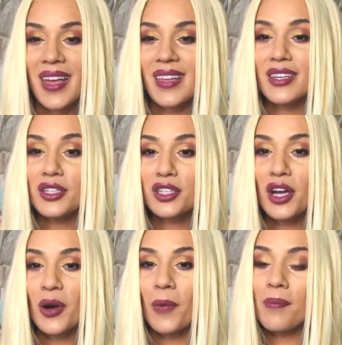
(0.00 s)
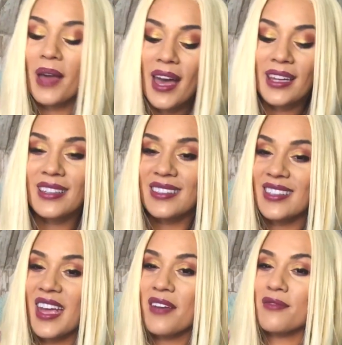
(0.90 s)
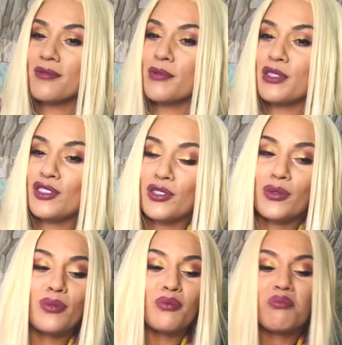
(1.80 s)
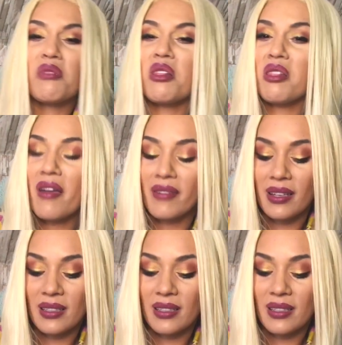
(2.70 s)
good to go. Padded, safe, with you. Love it.